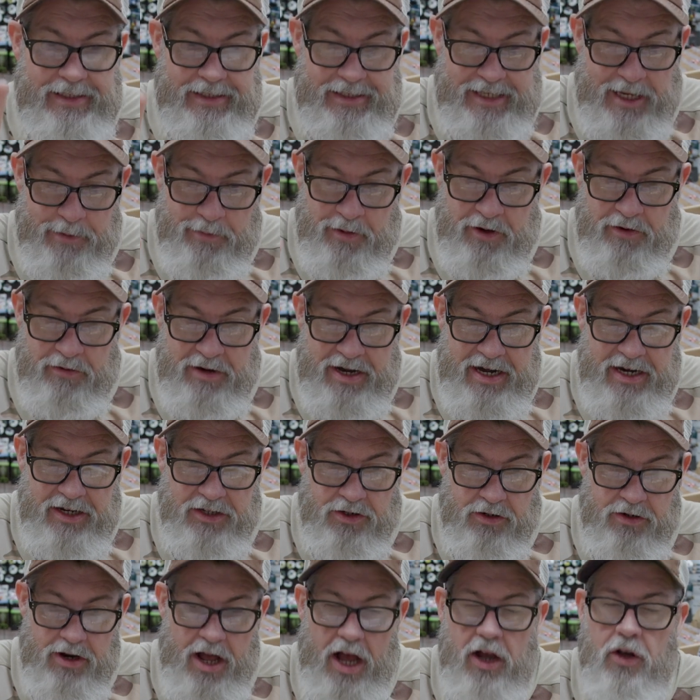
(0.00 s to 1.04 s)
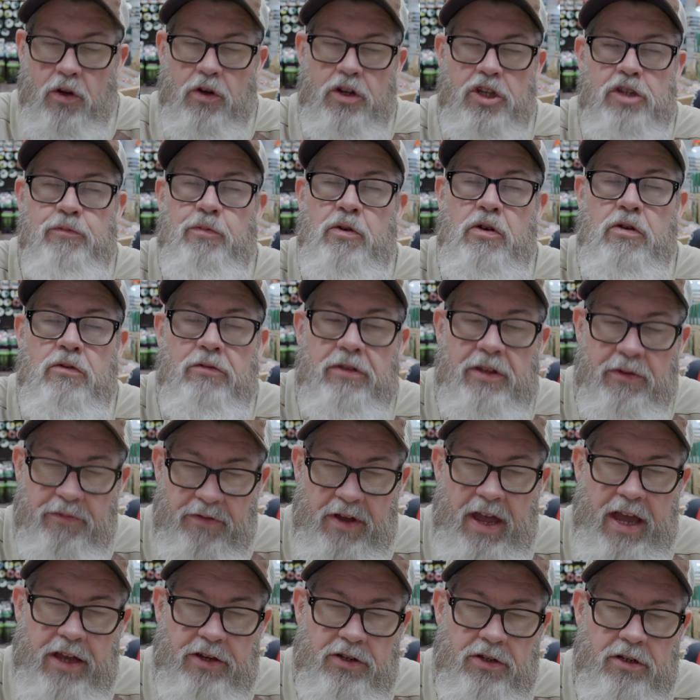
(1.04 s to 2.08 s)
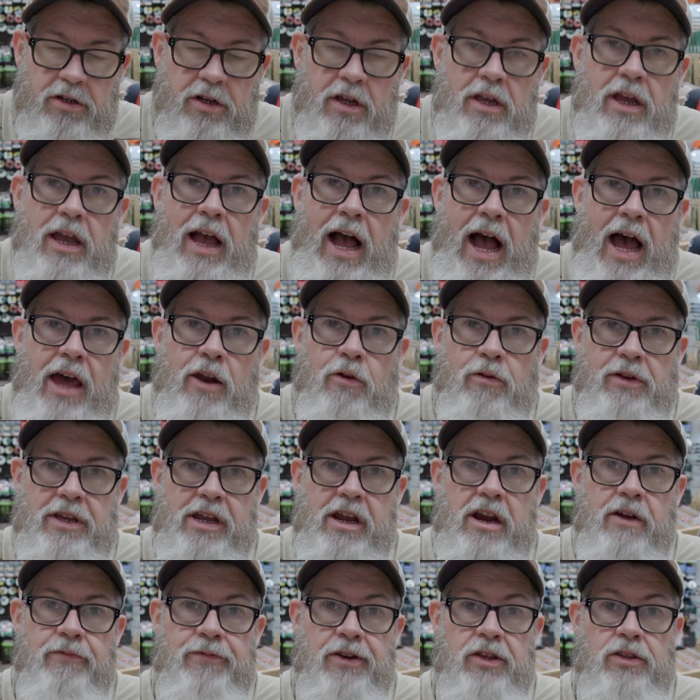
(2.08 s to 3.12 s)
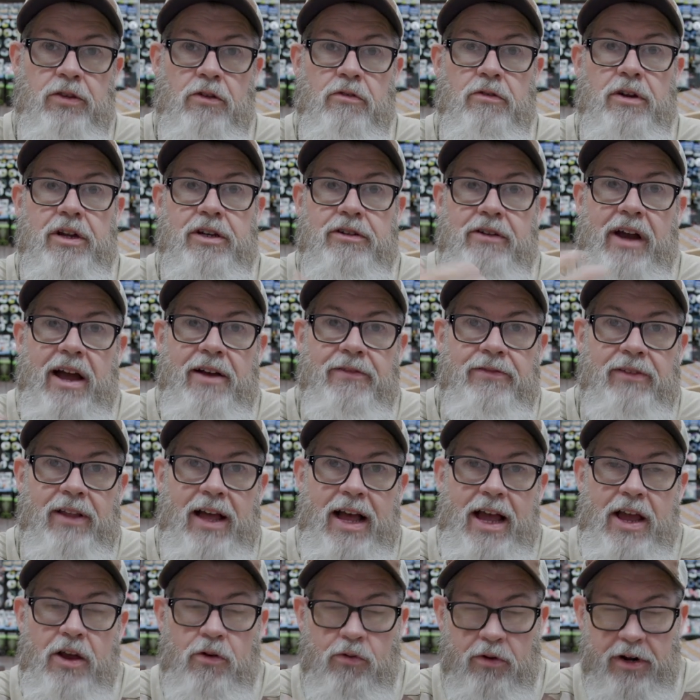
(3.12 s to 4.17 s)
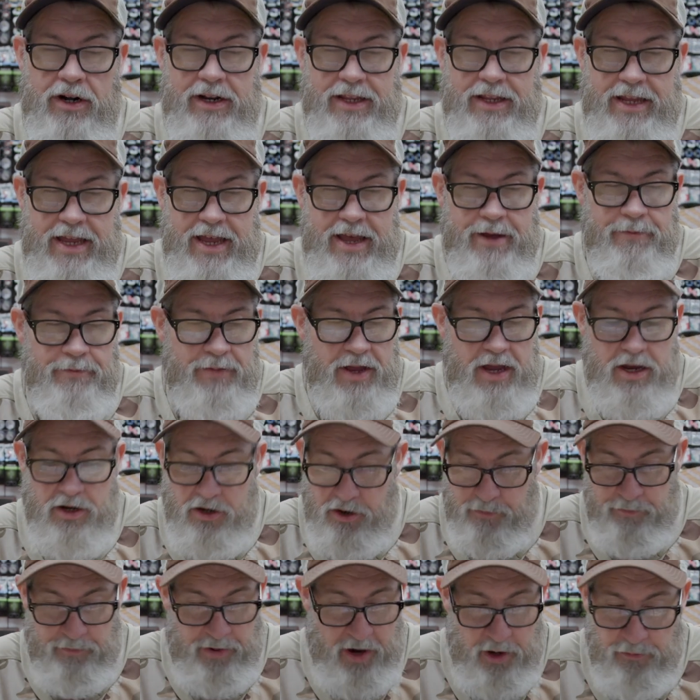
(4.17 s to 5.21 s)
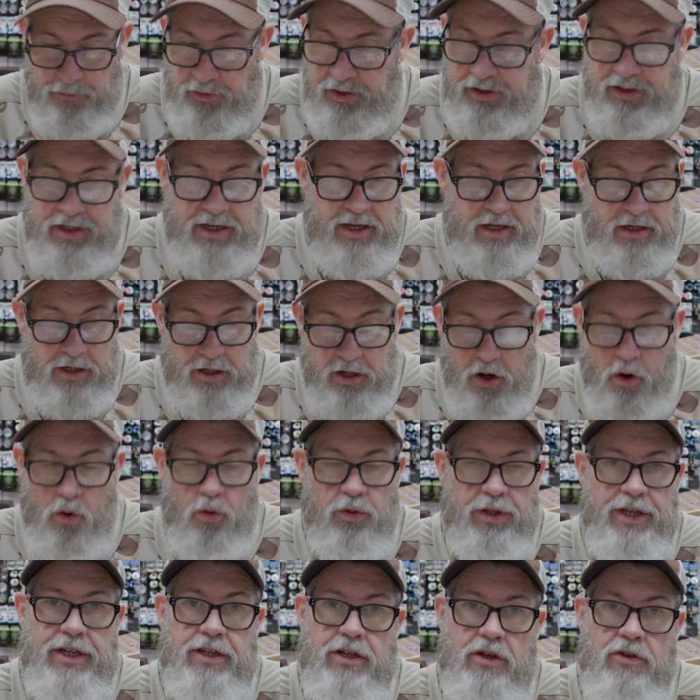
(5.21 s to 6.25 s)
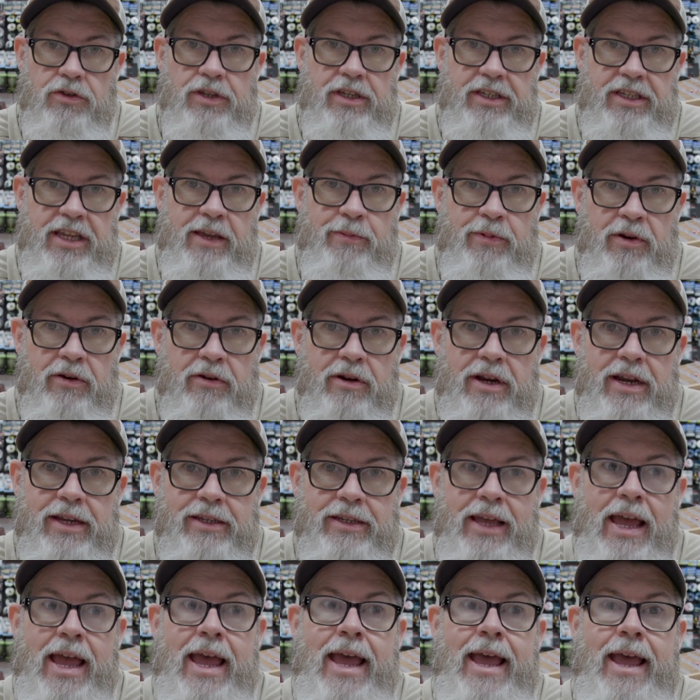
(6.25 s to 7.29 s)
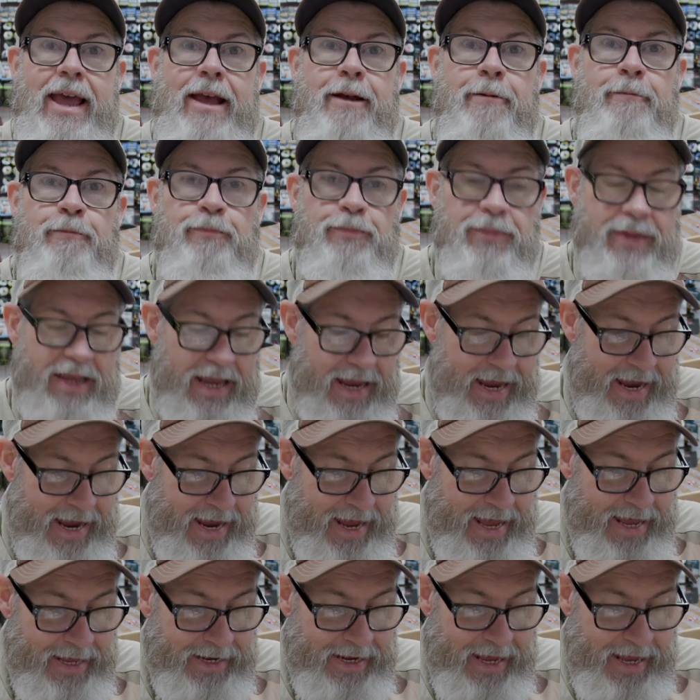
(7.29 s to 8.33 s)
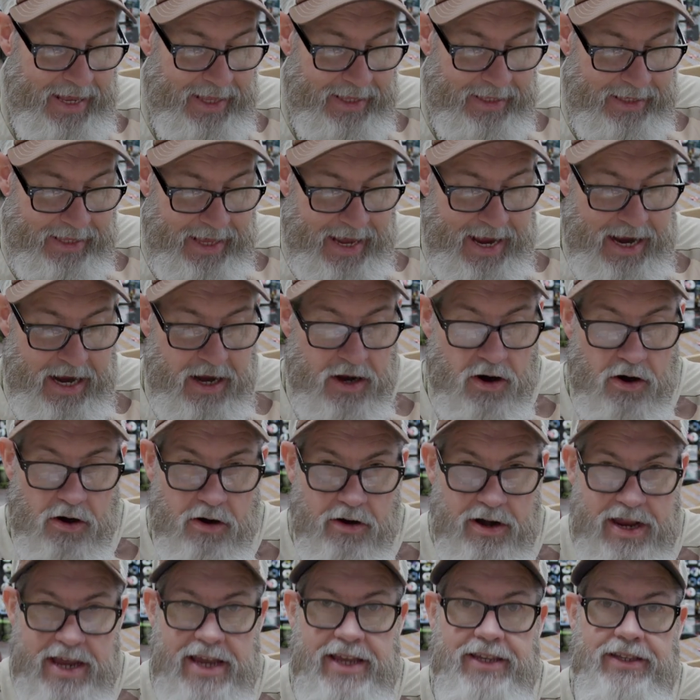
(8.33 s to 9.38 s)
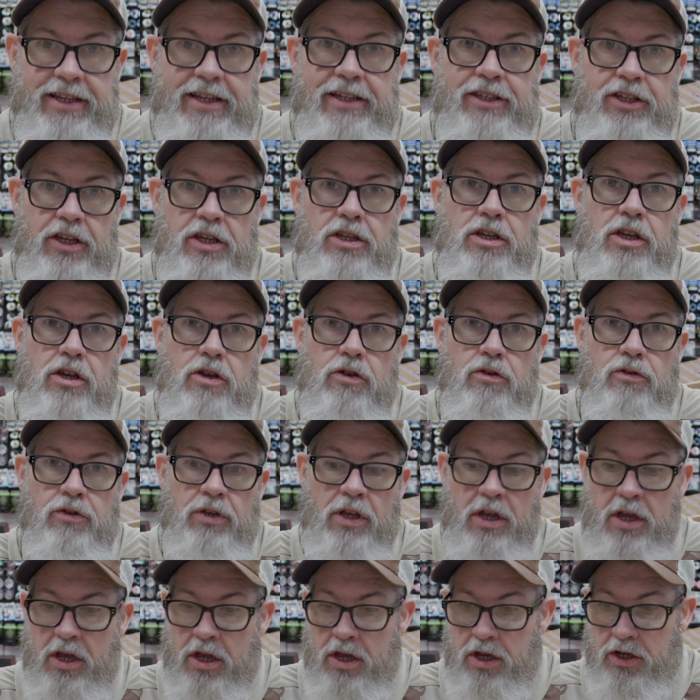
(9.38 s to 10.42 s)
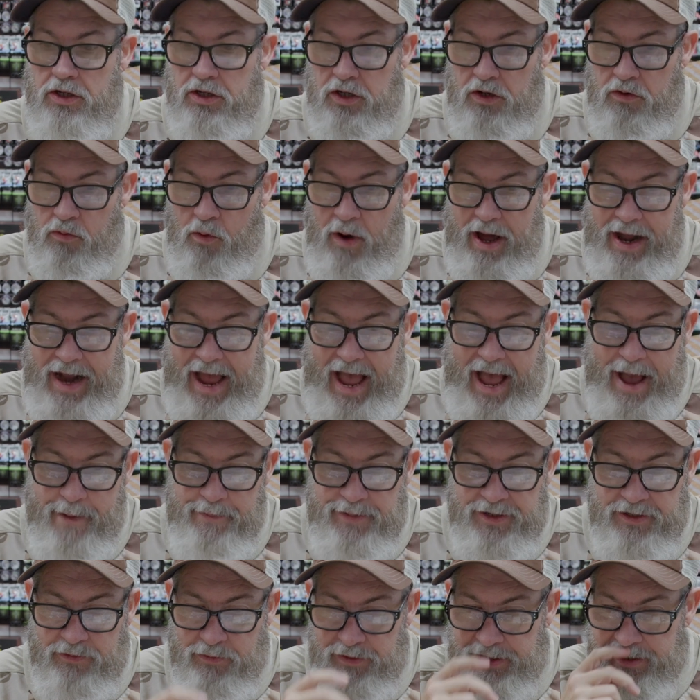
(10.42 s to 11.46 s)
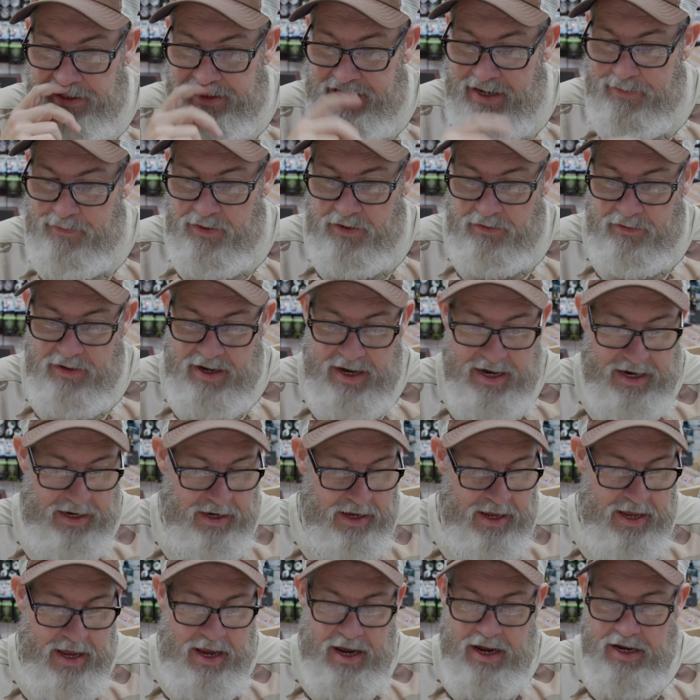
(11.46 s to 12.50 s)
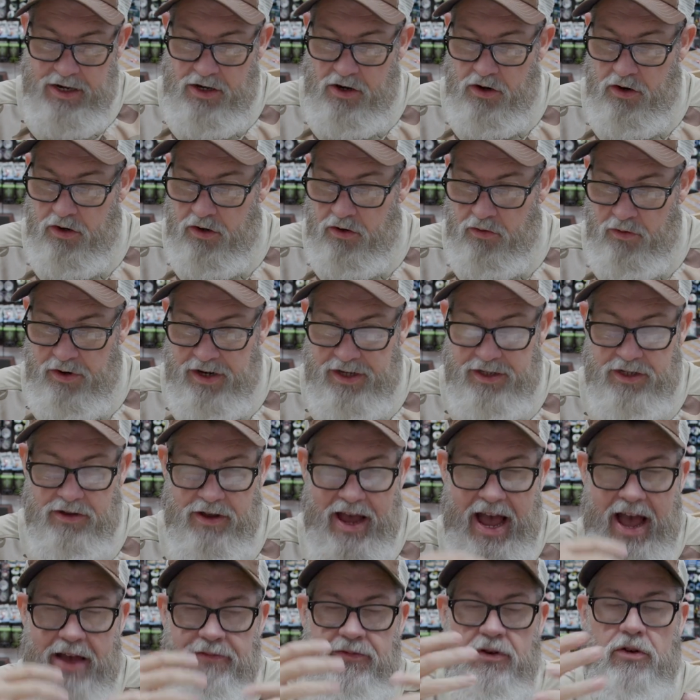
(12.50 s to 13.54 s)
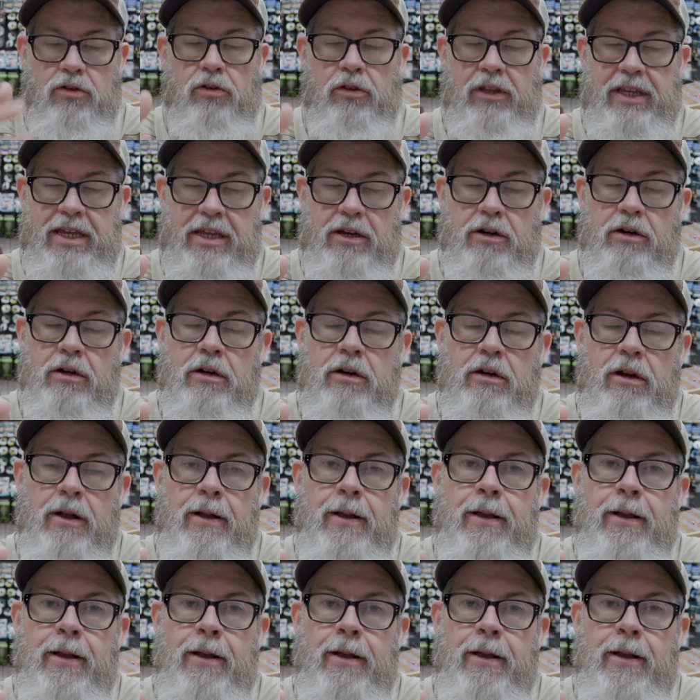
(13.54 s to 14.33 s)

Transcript: Tippet rings are not going to spook the fish. I don't care if you're throwing a dry fly or a nymph, you're perfectly golden using tippet rings. And they are easy to use. So what happens with a tippet ring, you're going to have your leader